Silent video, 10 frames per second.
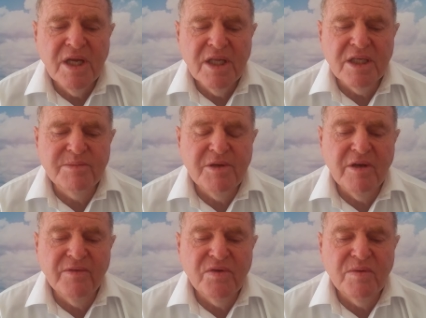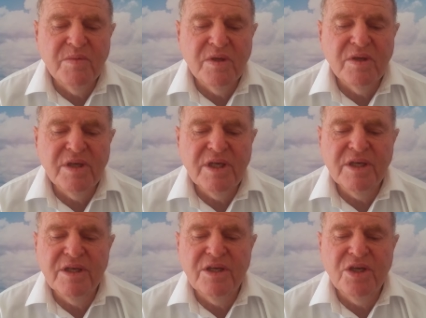The spirit of goodwill needed
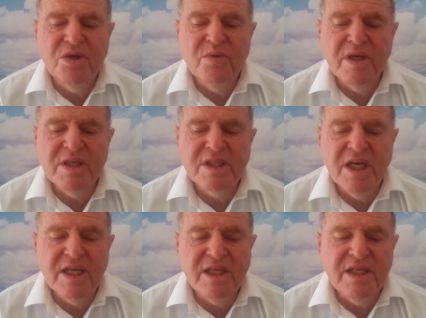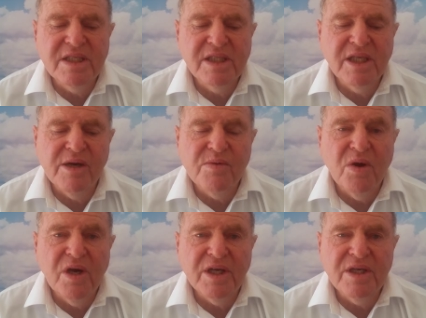to do and say things that are
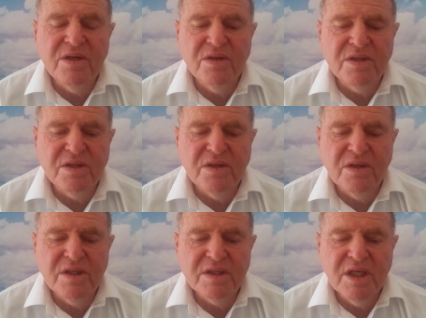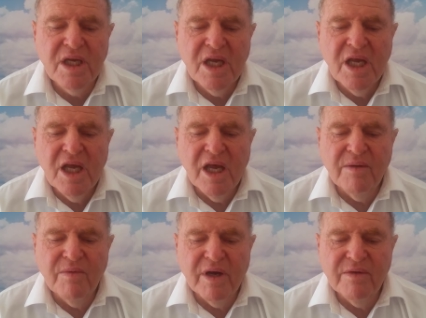right in God's eyes, and
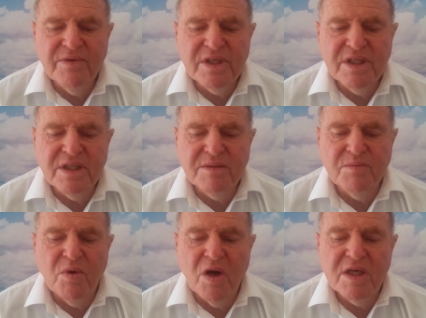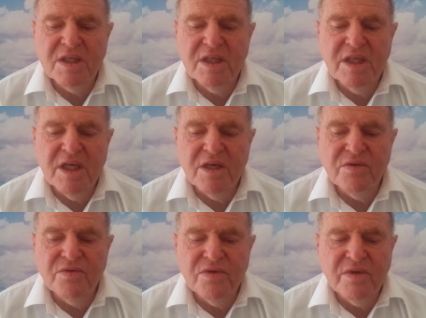one of which is wisely and
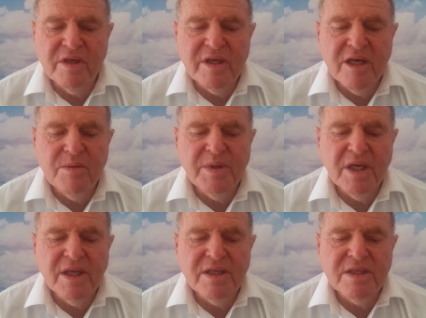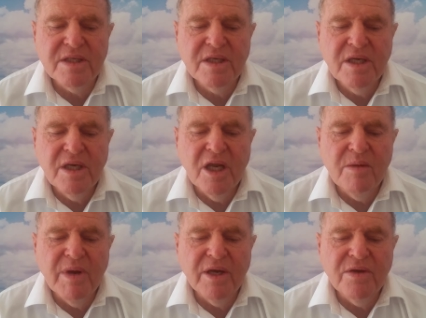truthfully helping others, no
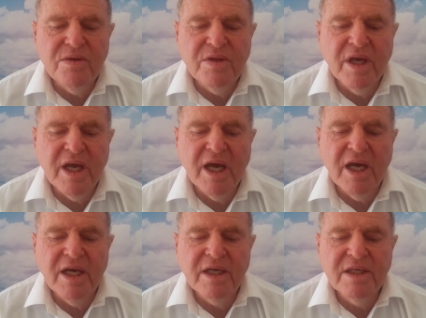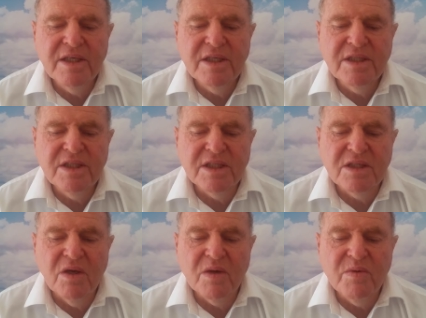matter who they are, just
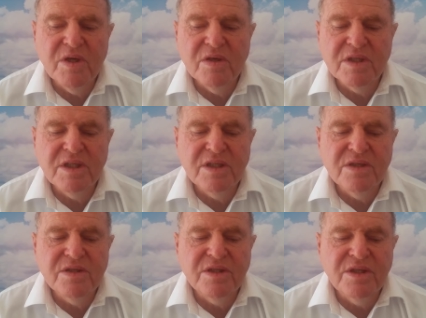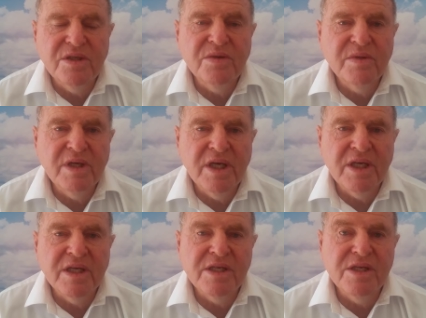like we Aussies used to do and
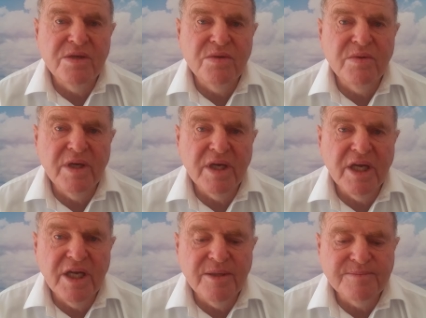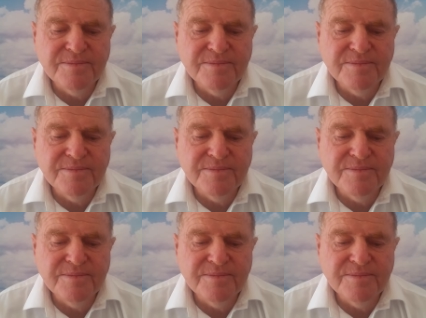can do again.